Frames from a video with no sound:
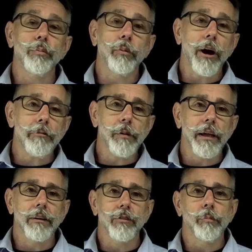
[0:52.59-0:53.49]

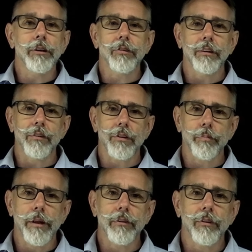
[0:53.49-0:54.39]
broadband is much less
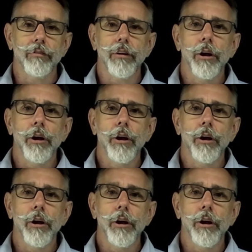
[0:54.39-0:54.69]
expensive,